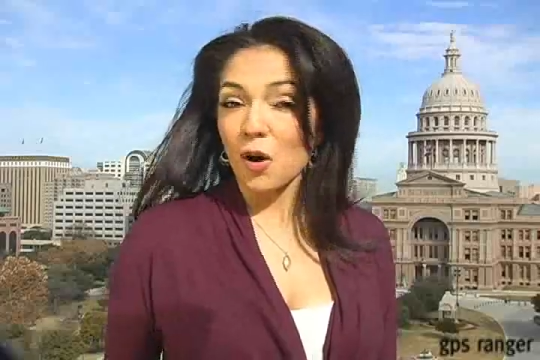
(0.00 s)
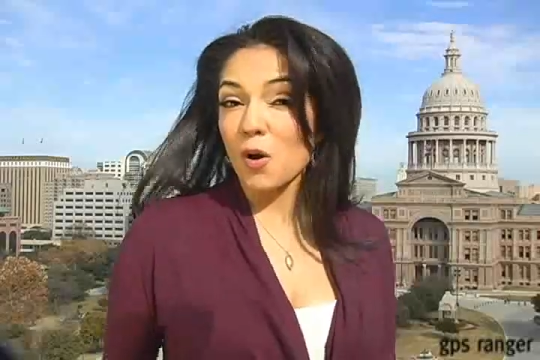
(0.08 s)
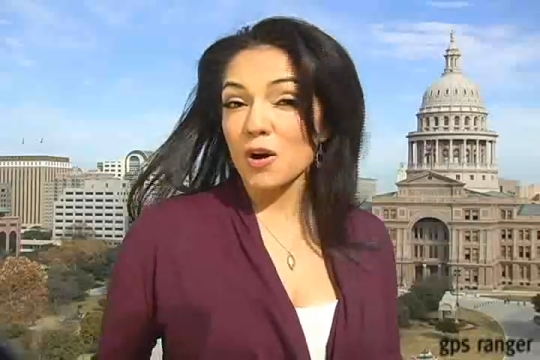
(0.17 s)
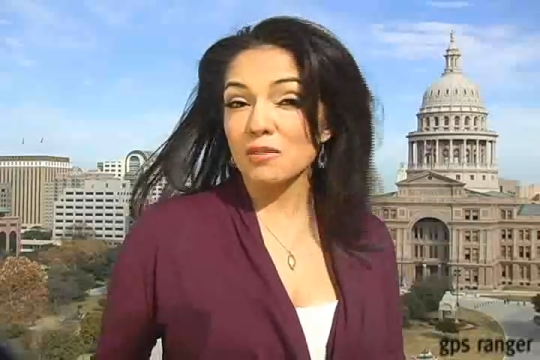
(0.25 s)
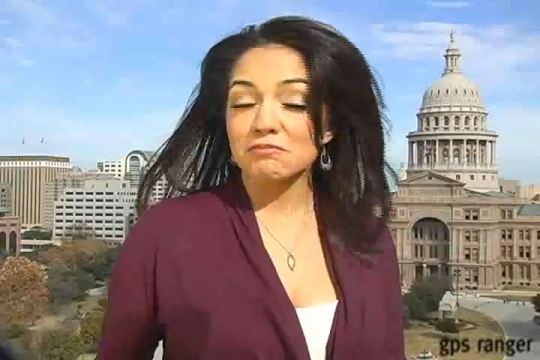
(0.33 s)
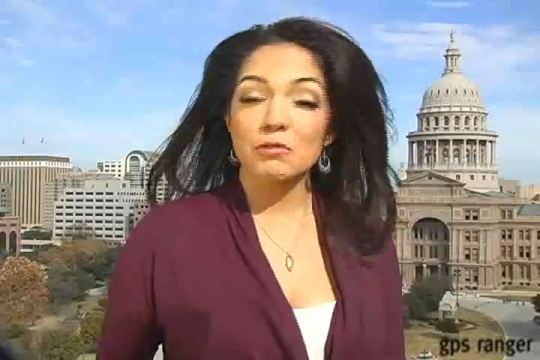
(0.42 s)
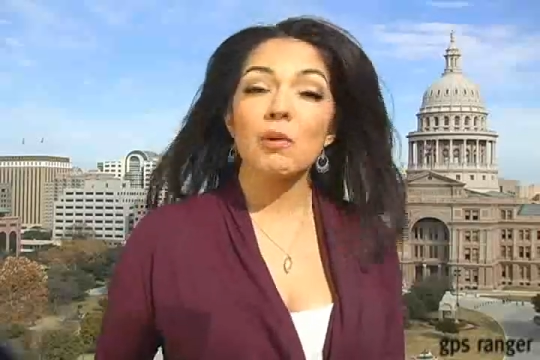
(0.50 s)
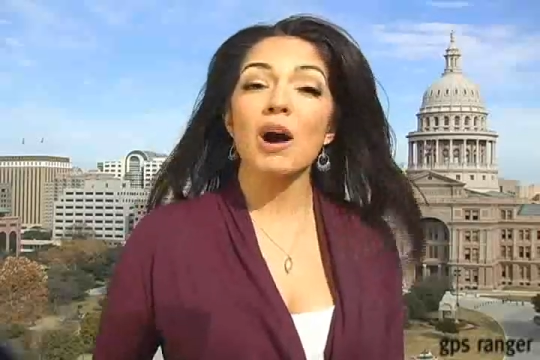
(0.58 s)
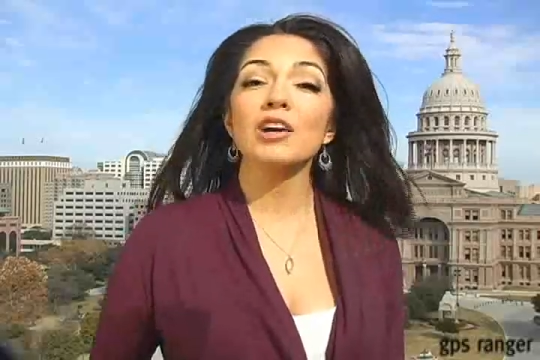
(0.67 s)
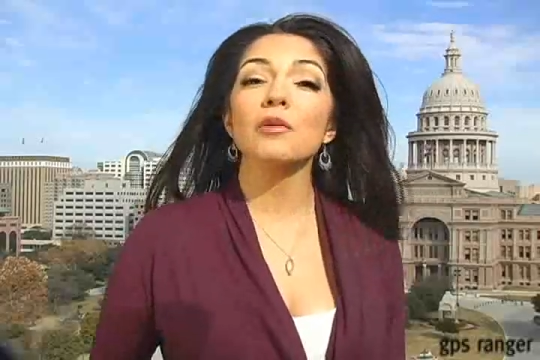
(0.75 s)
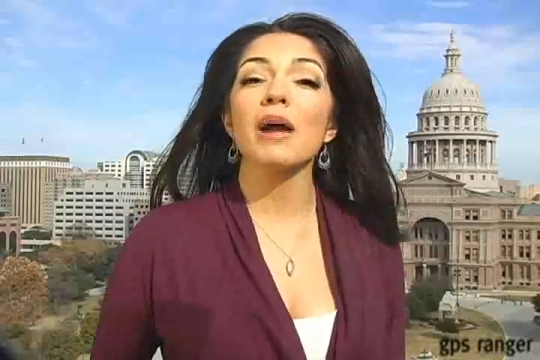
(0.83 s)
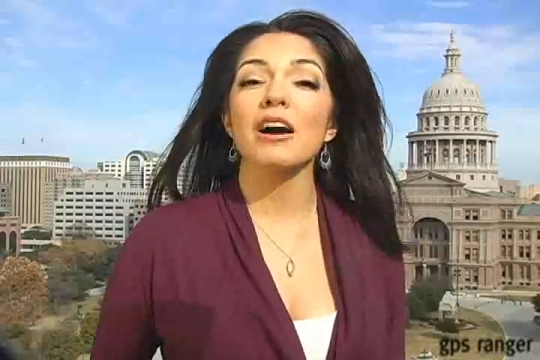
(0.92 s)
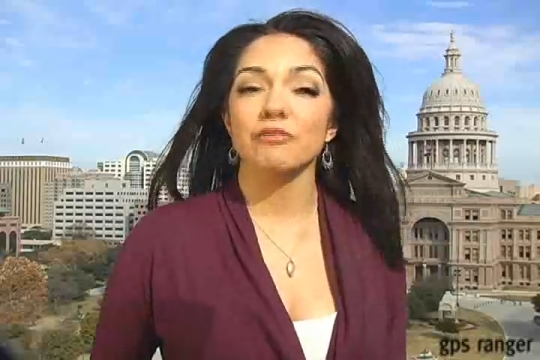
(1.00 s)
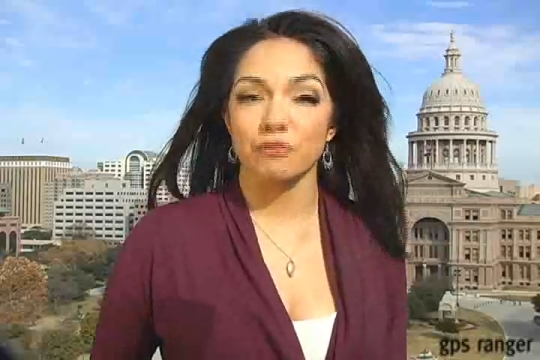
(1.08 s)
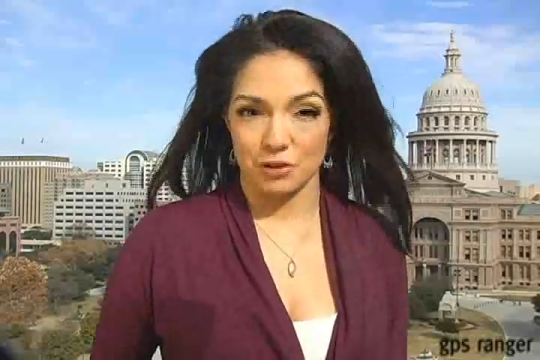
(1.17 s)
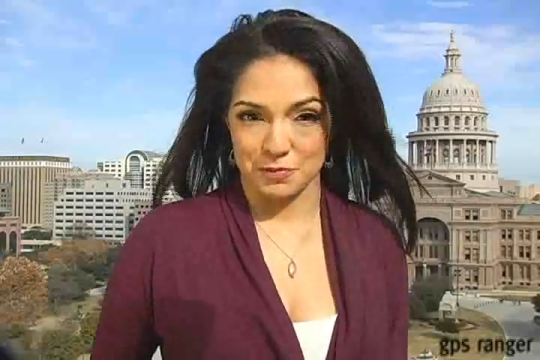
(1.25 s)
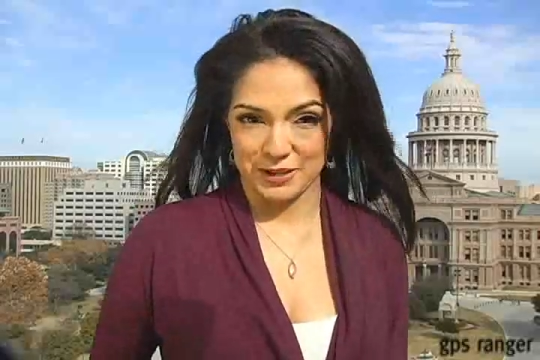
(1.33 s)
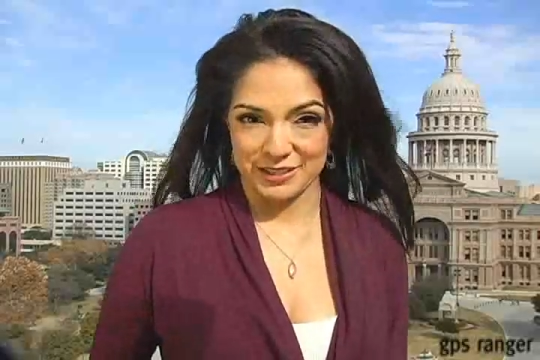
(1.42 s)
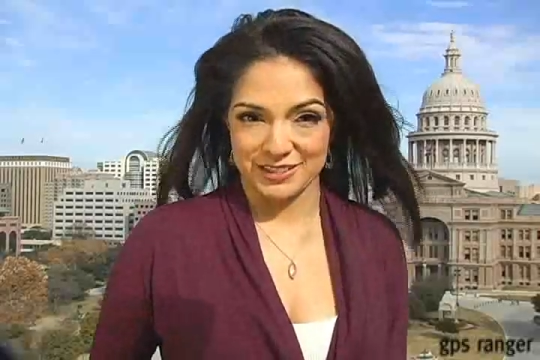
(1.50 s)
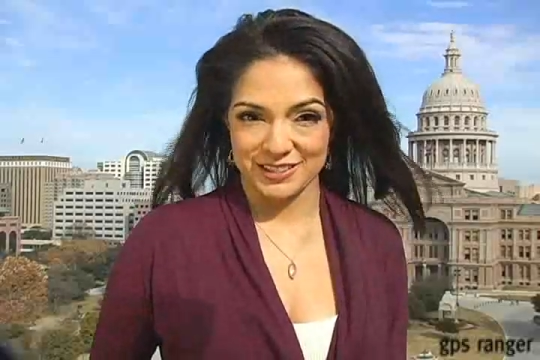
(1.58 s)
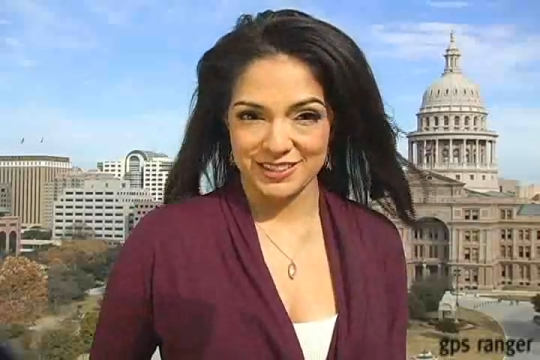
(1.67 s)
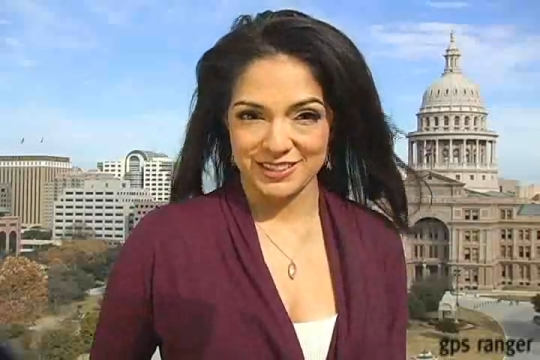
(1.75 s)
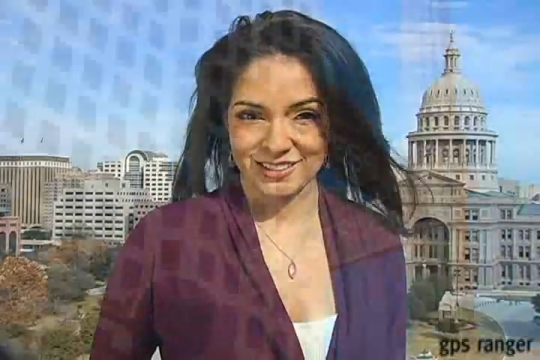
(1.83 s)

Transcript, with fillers: or walk around for a bit.